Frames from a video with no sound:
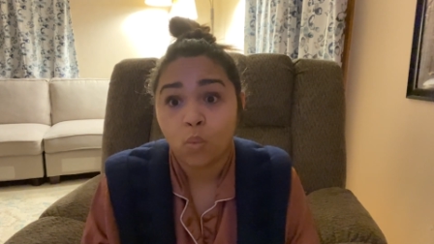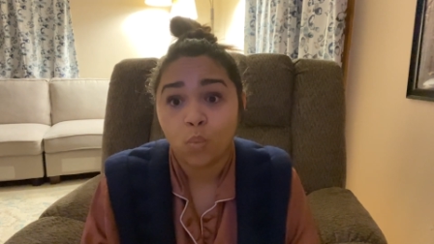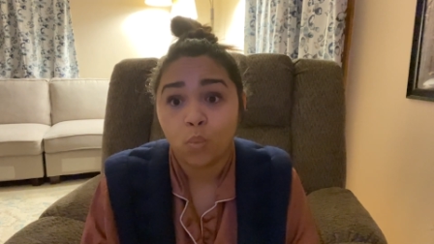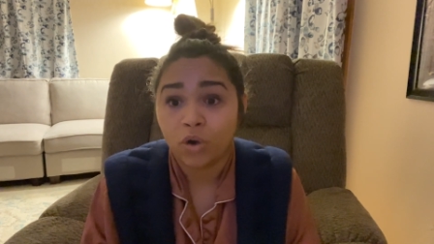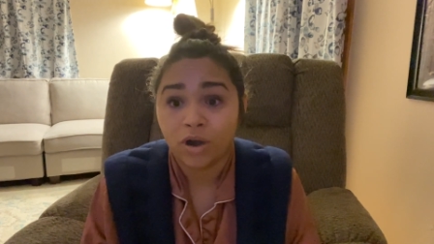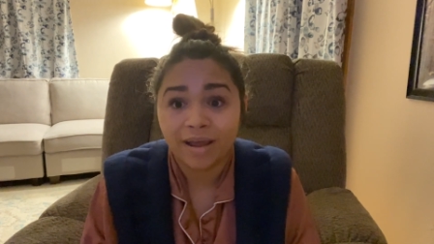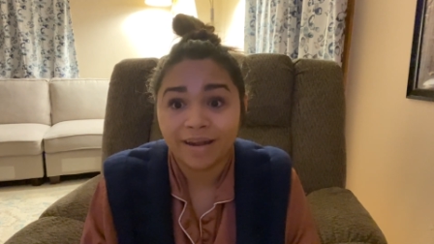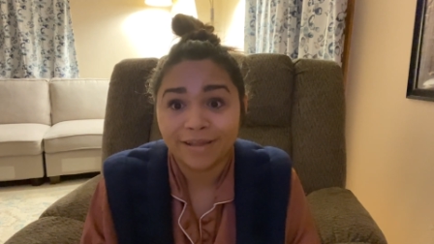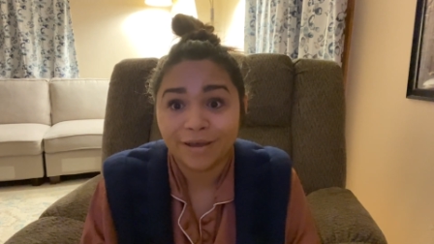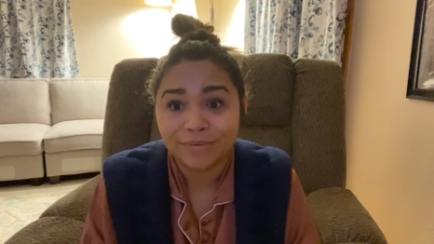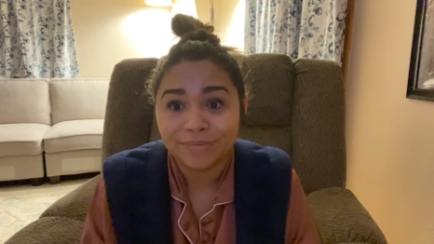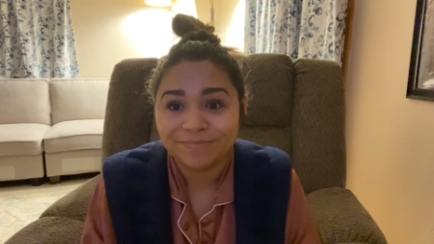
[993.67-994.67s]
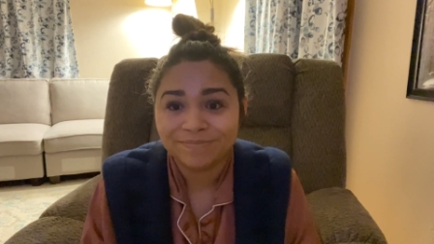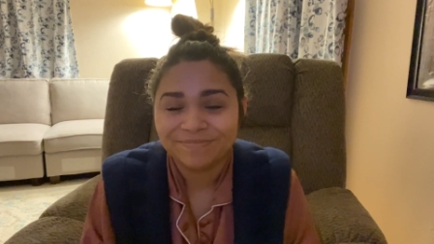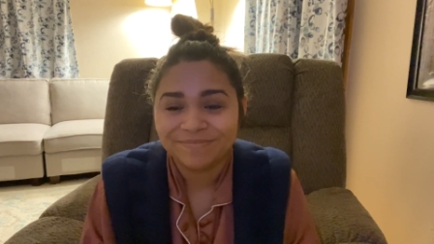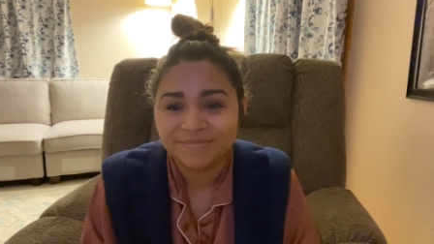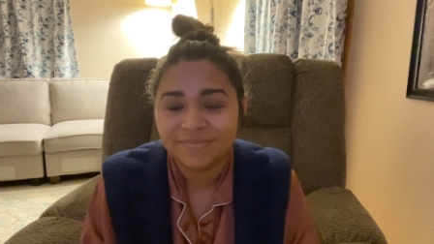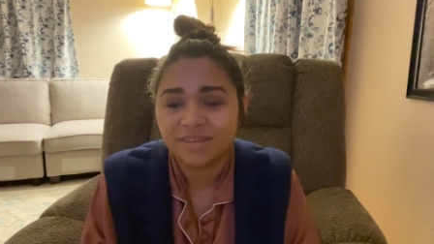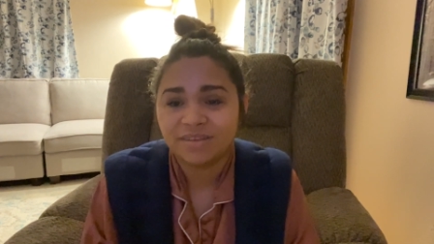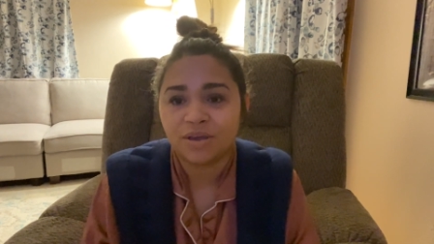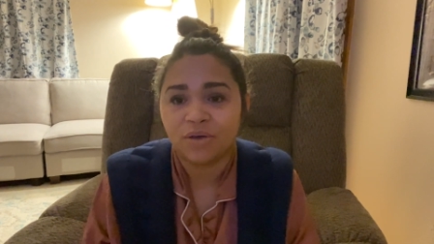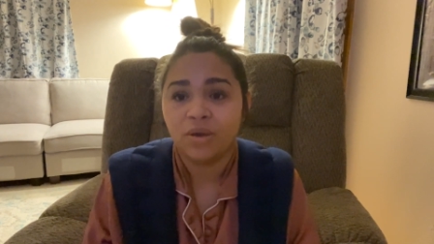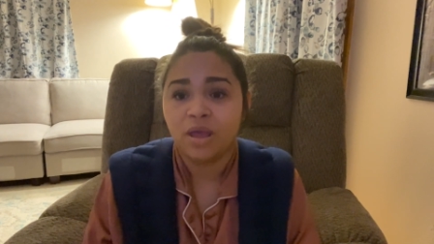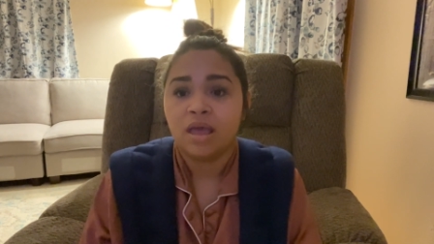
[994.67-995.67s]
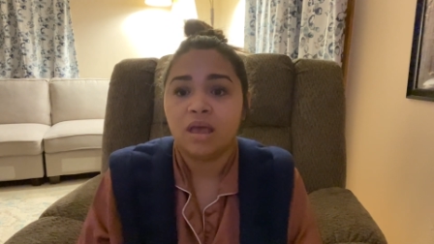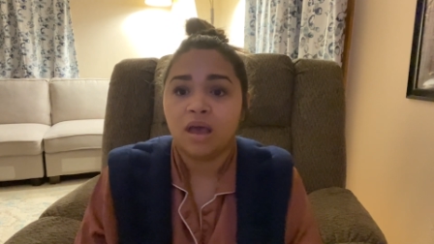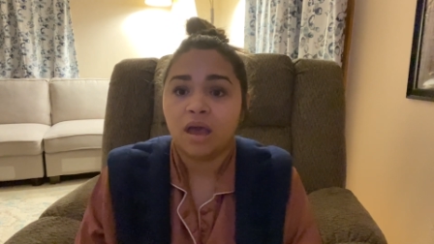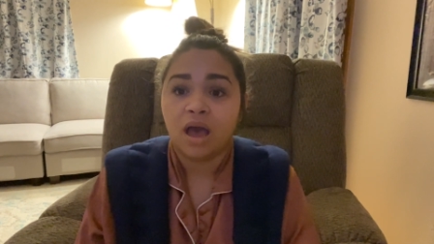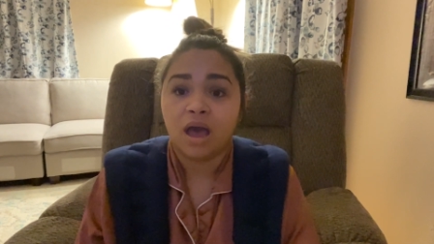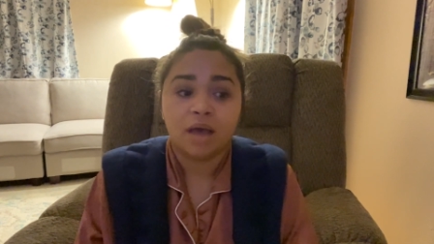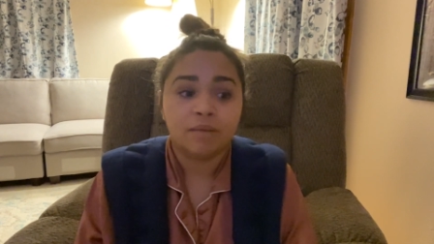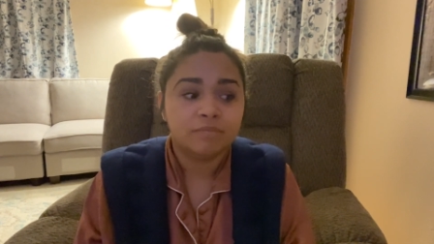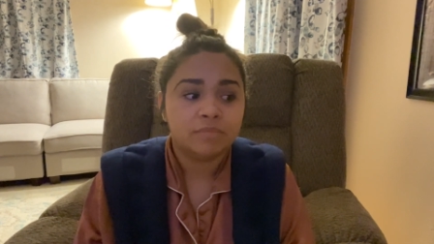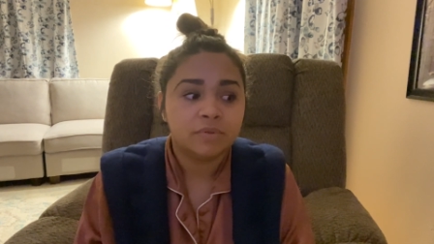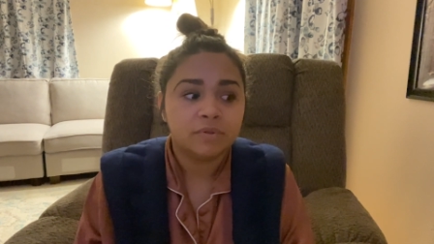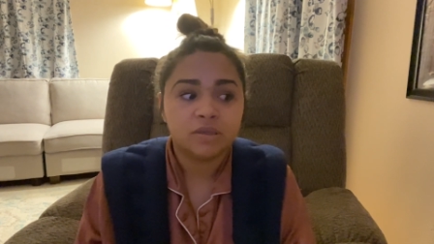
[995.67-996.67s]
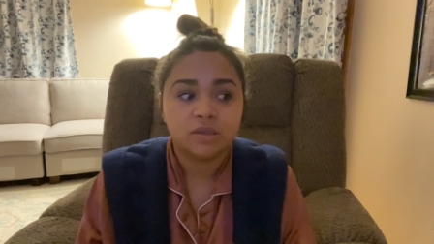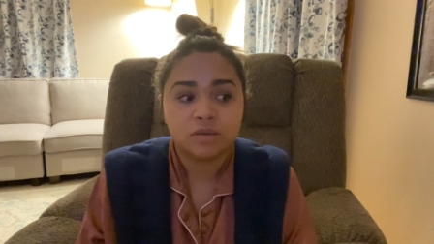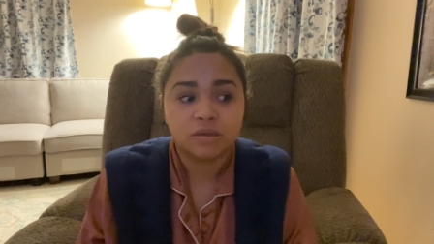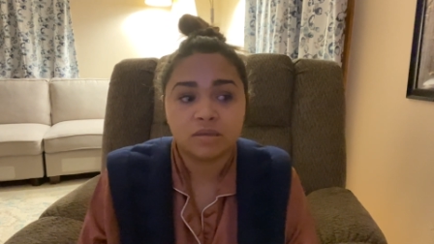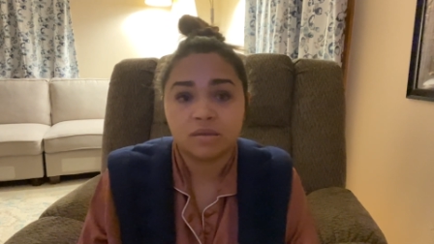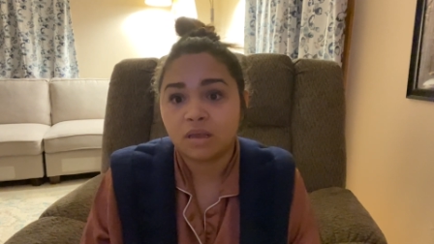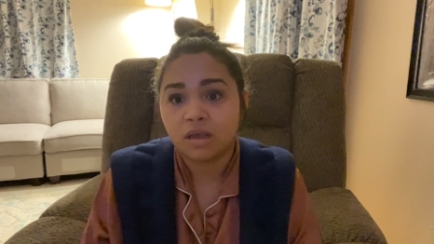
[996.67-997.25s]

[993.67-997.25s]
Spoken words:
We're not alone. So, this is